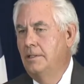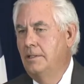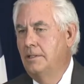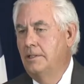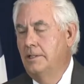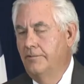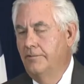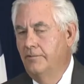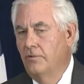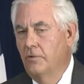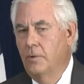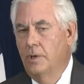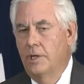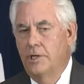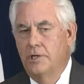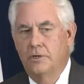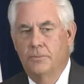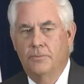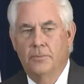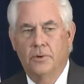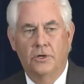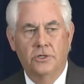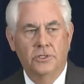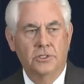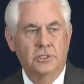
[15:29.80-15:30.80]
give away your
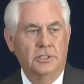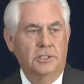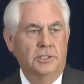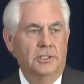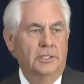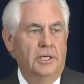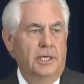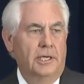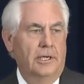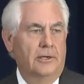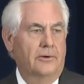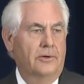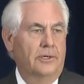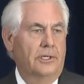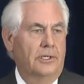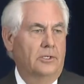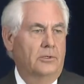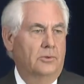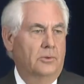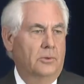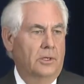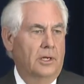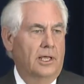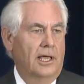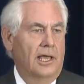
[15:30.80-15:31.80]
personal integrity,
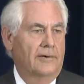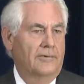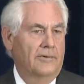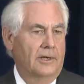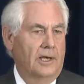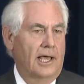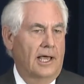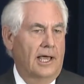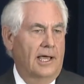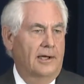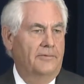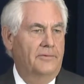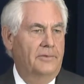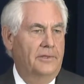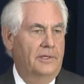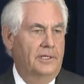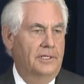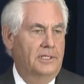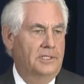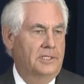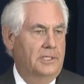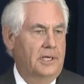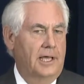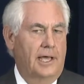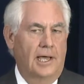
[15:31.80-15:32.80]
you will have a life that
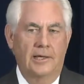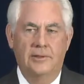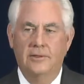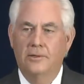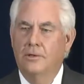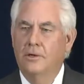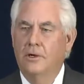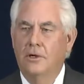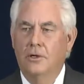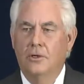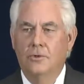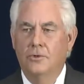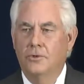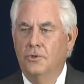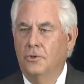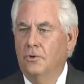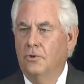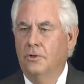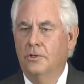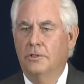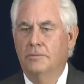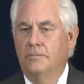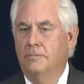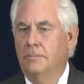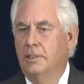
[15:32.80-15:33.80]
is neither whole
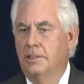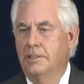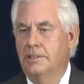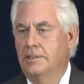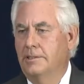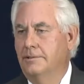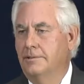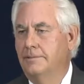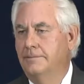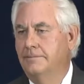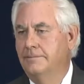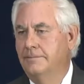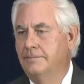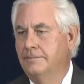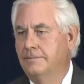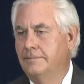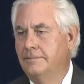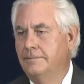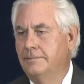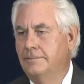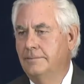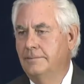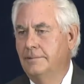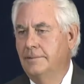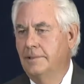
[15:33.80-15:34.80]
nor complete.
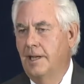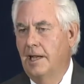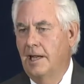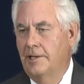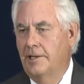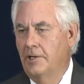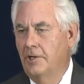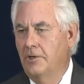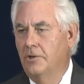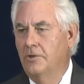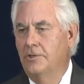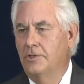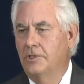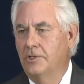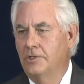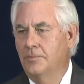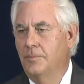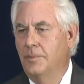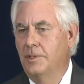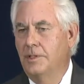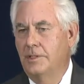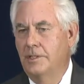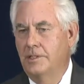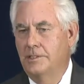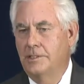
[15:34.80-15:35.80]
I know this
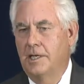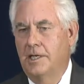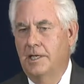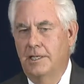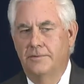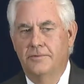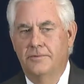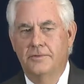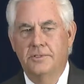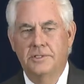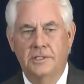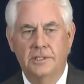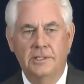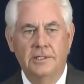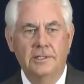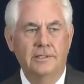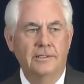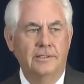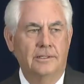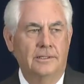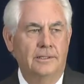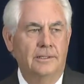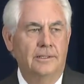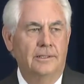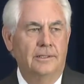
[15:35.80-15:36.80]
because I have
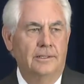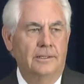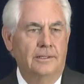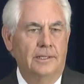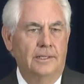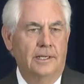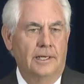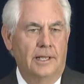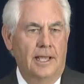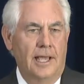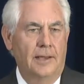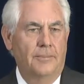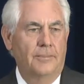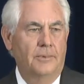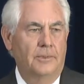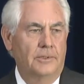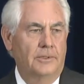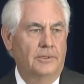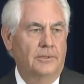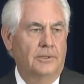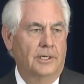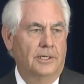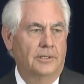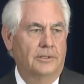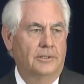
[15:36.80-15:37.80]
seen it happen
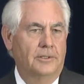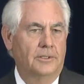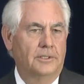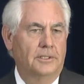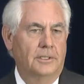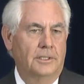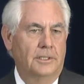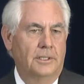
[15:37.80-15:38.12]
to others.